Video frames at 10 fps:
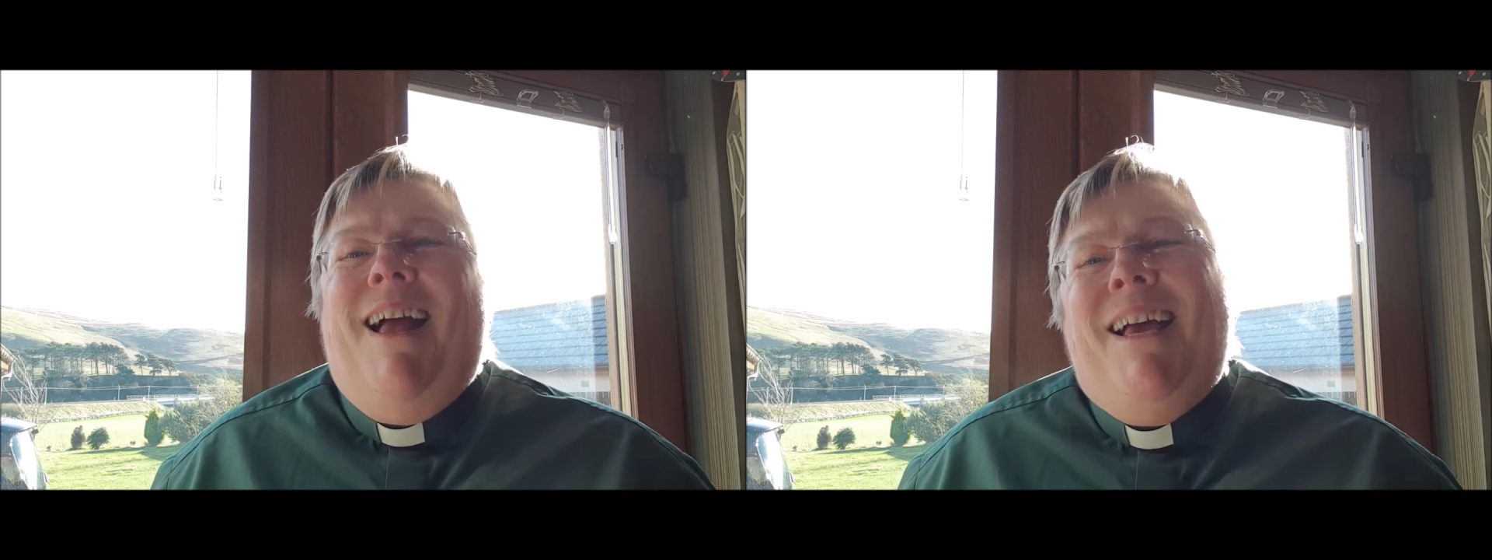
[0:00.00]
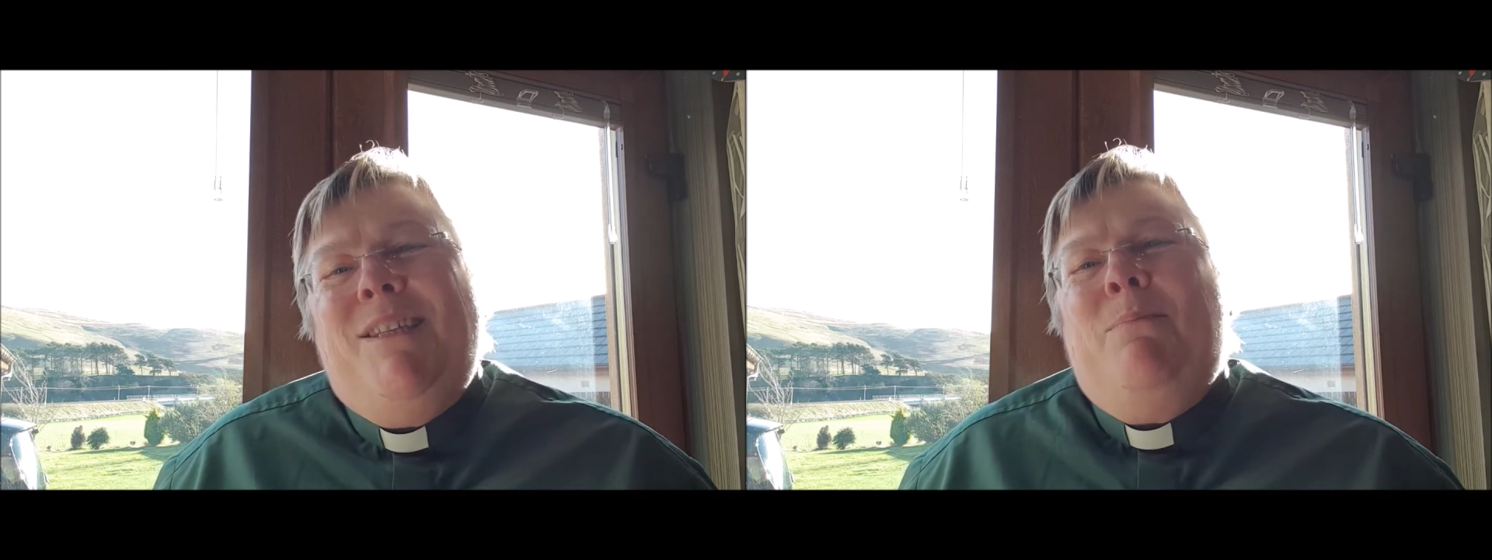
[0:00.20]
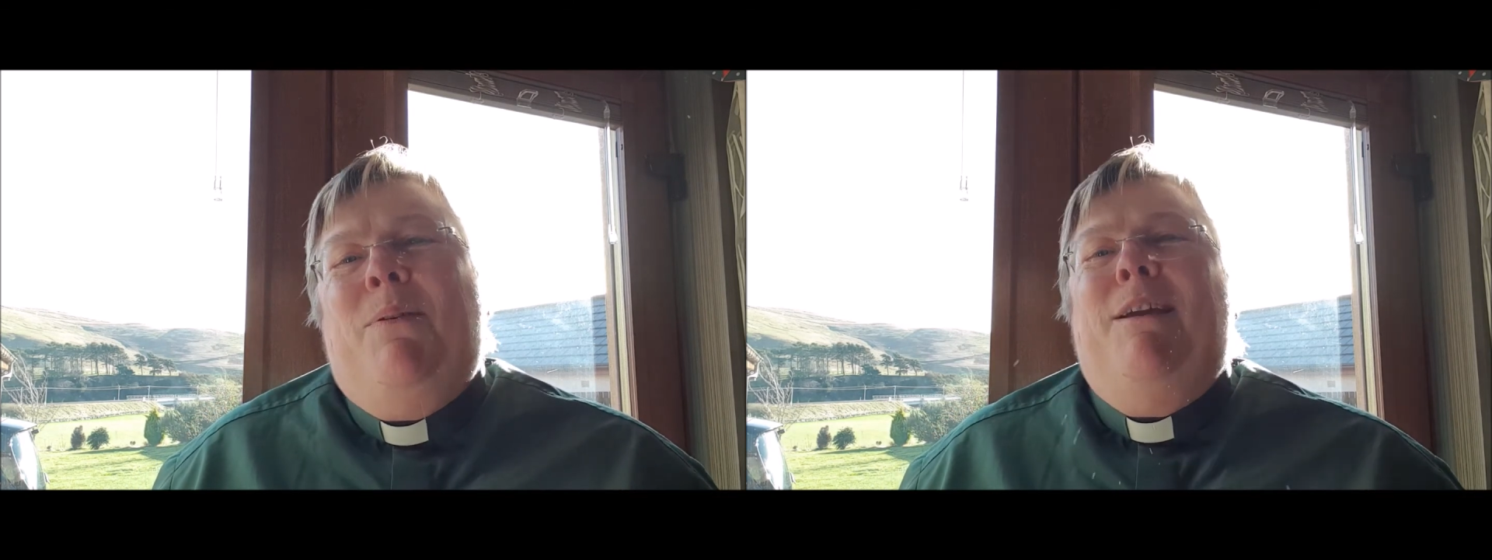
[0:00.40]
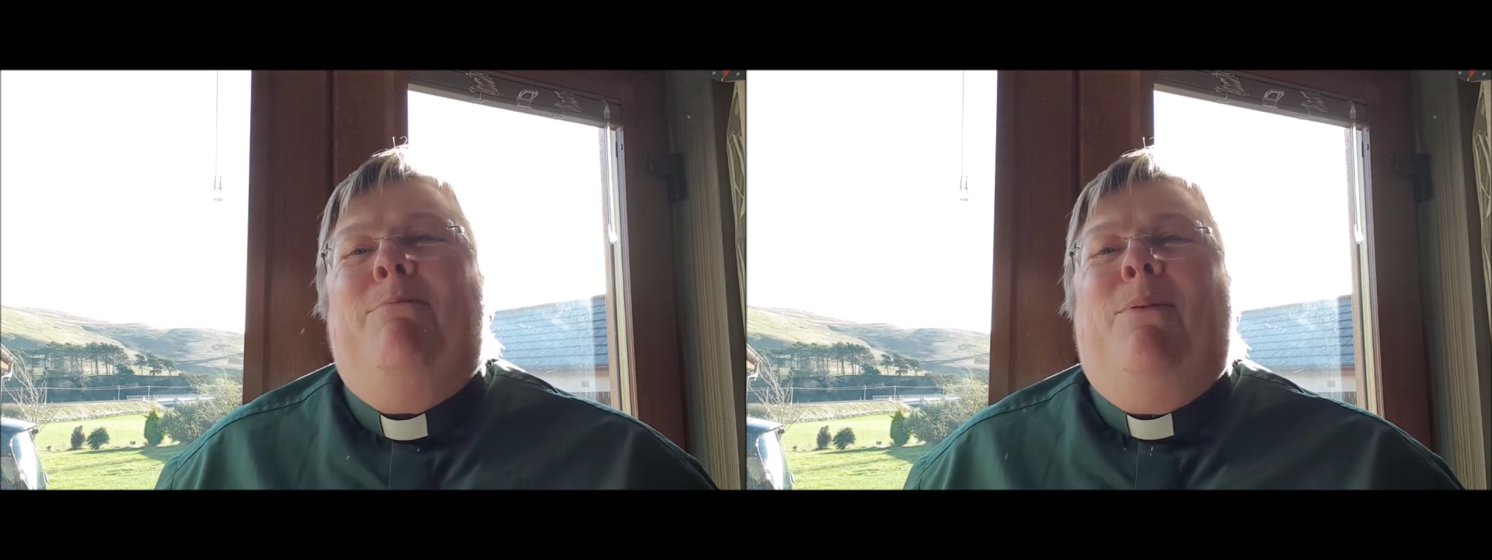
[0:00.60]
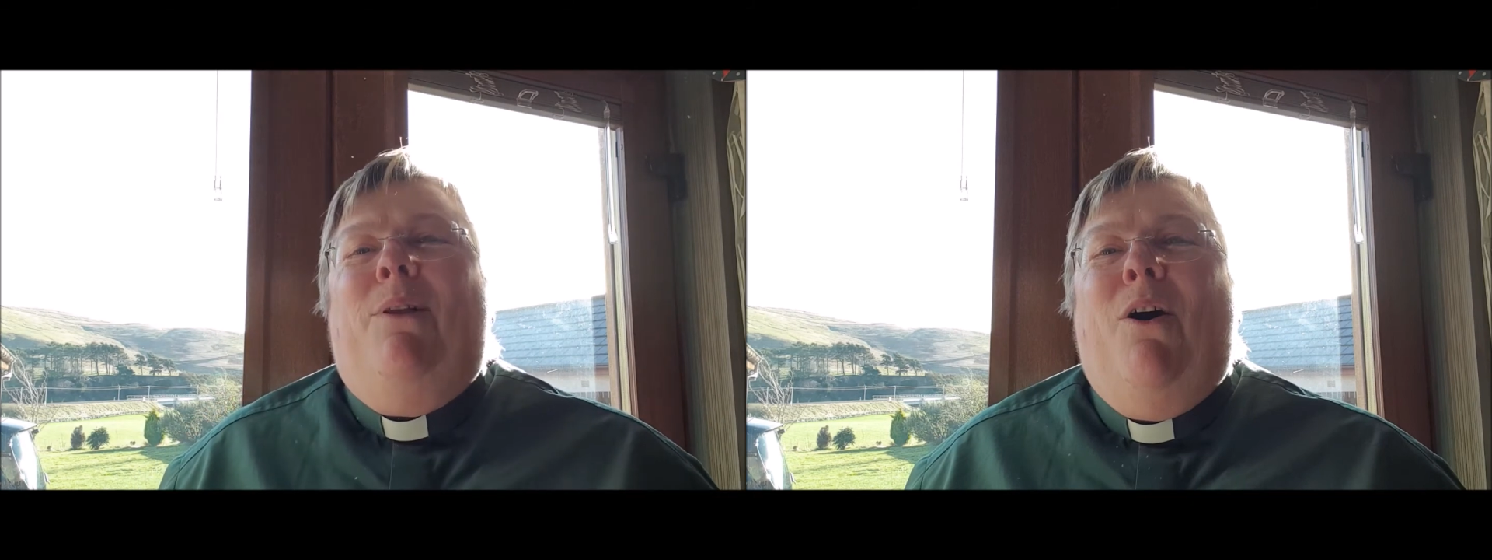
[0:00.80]
as a
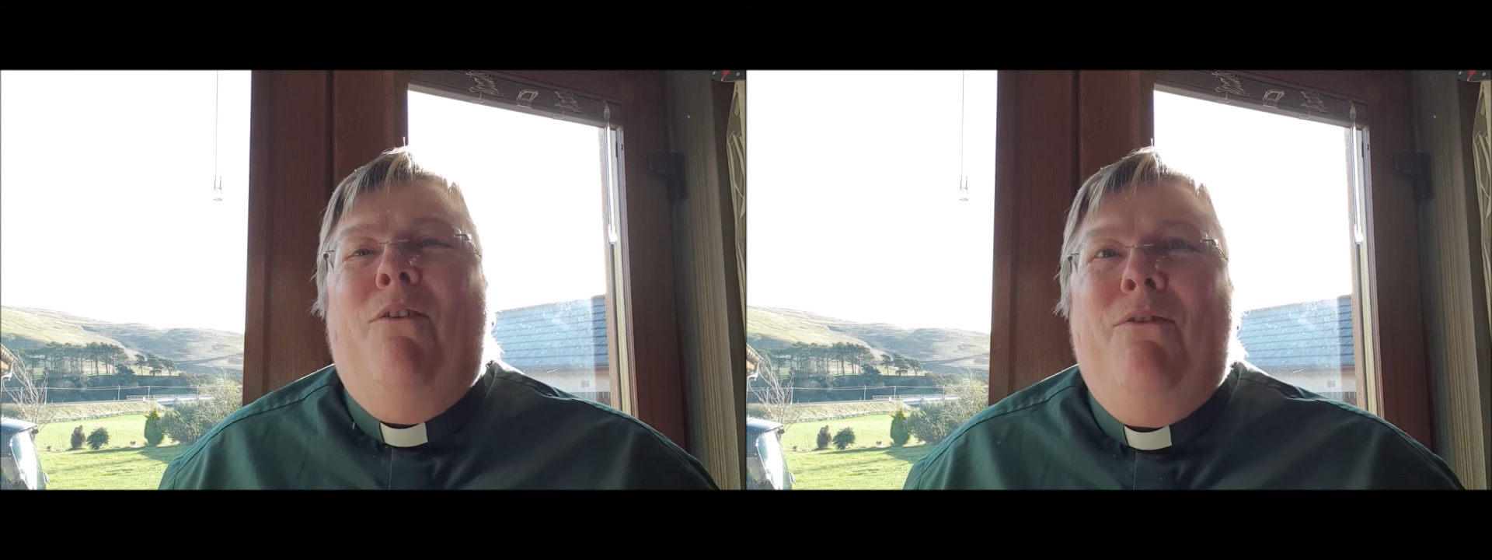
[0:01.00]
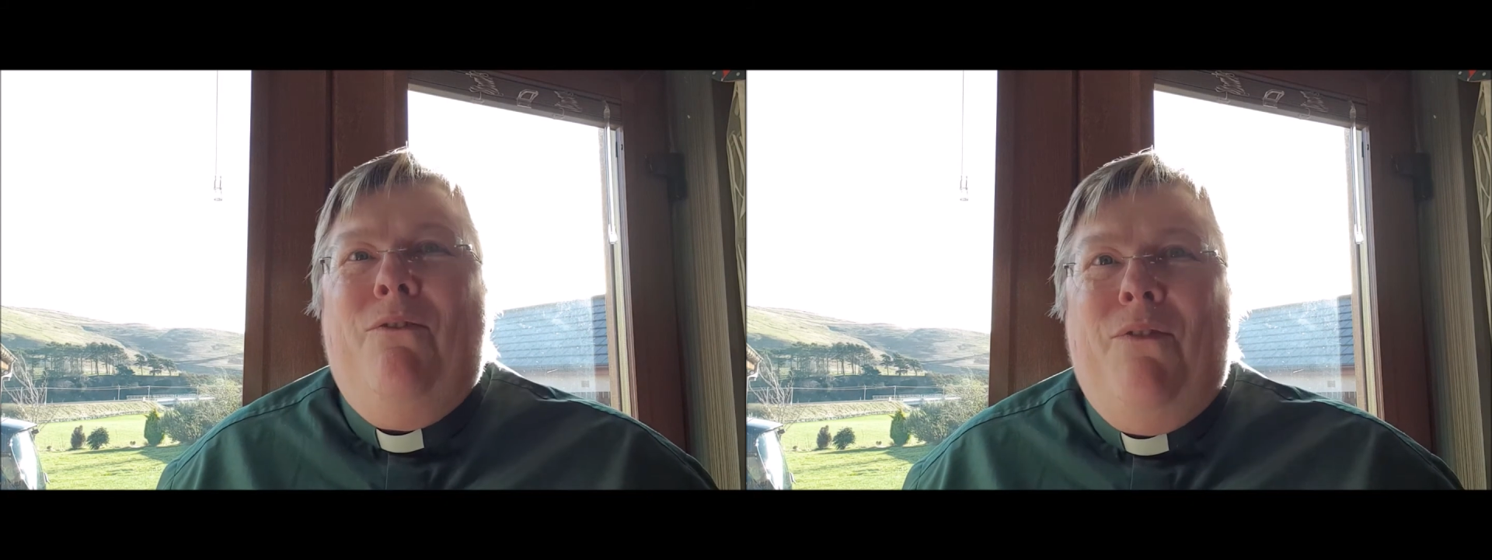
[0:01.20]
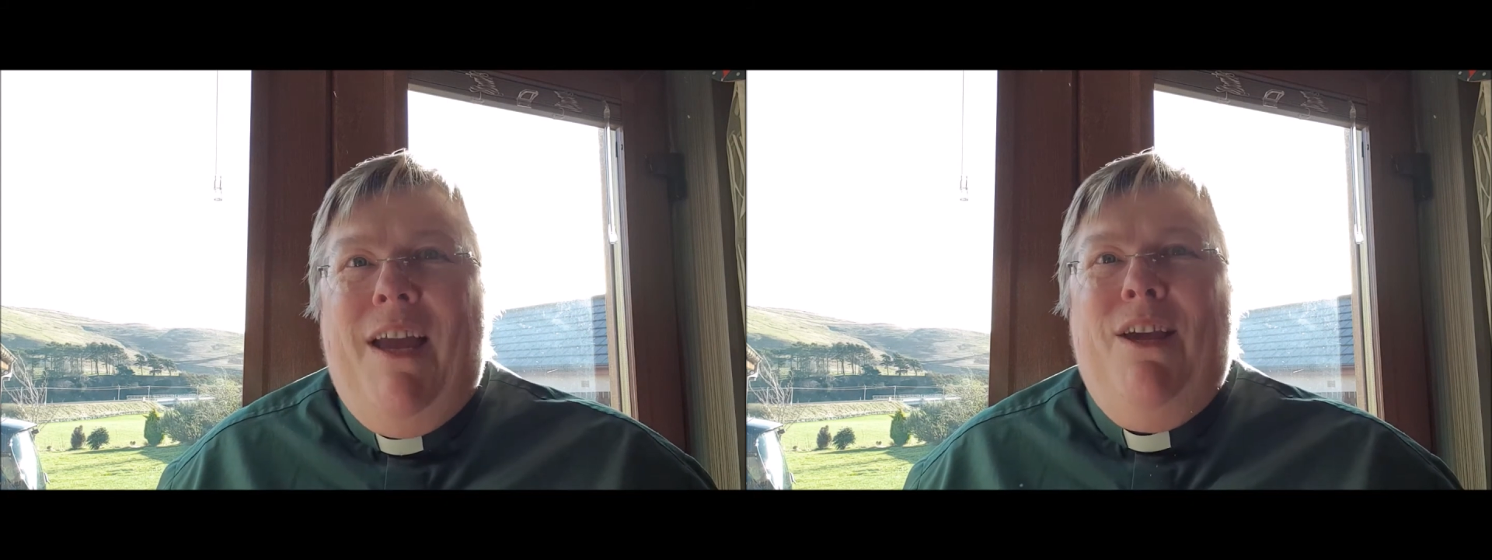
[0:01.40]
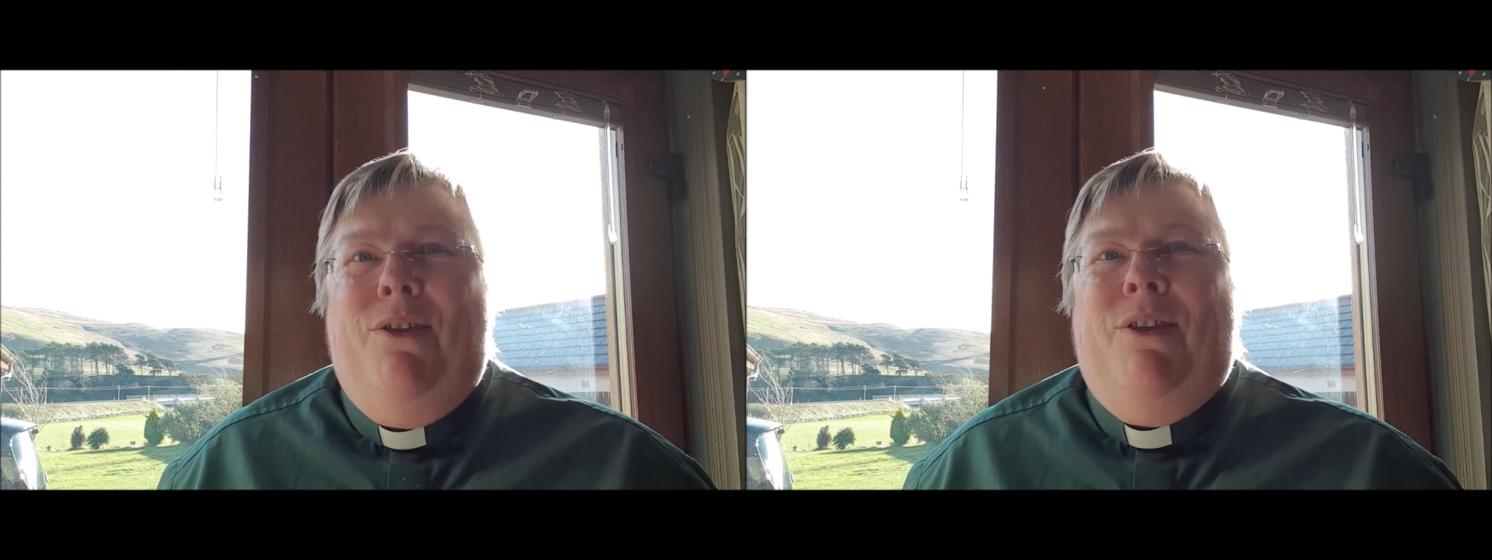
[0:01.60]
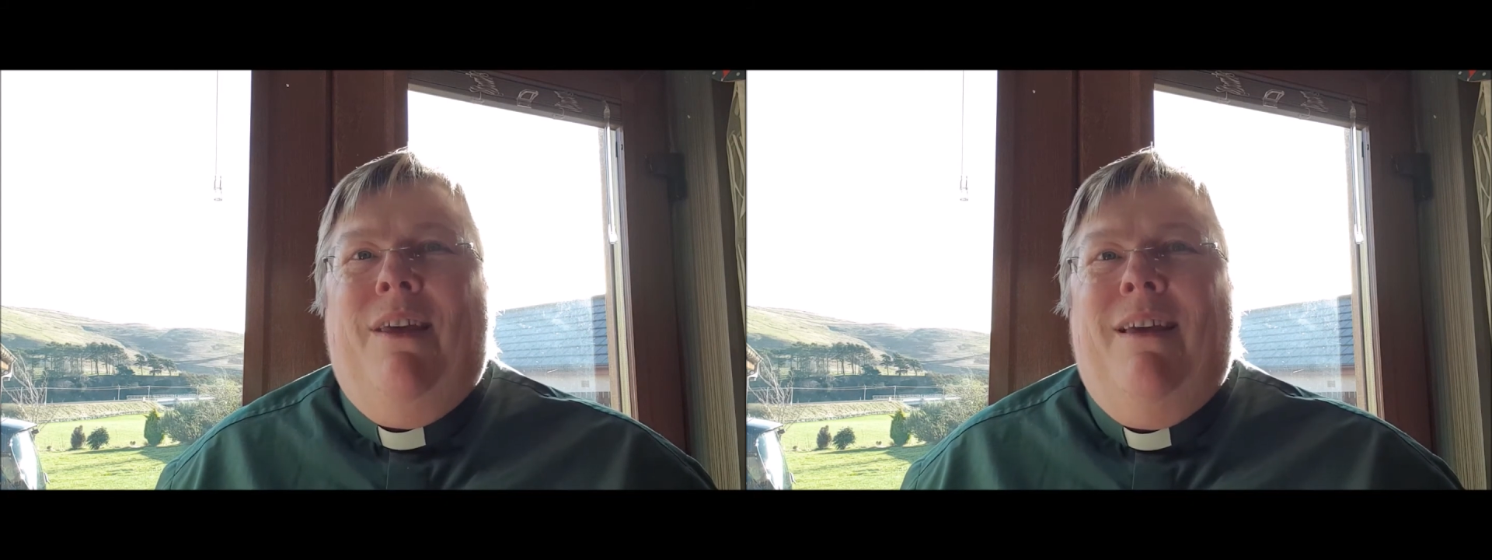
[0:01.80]
people of
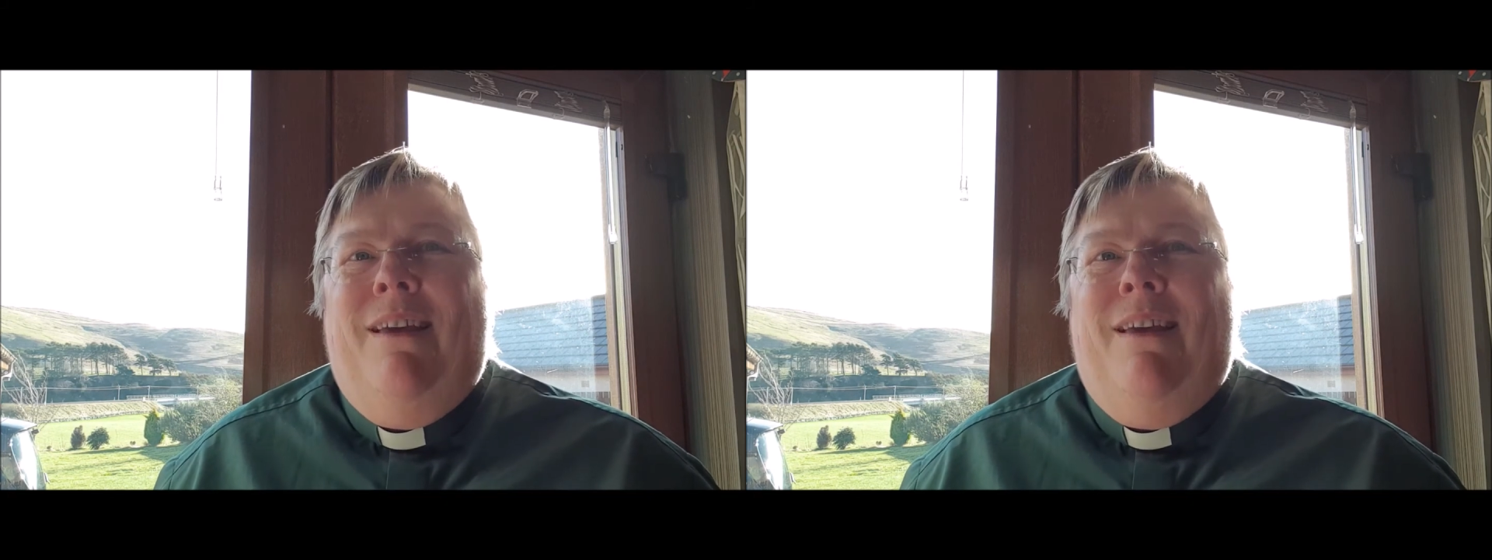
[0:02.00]
faith,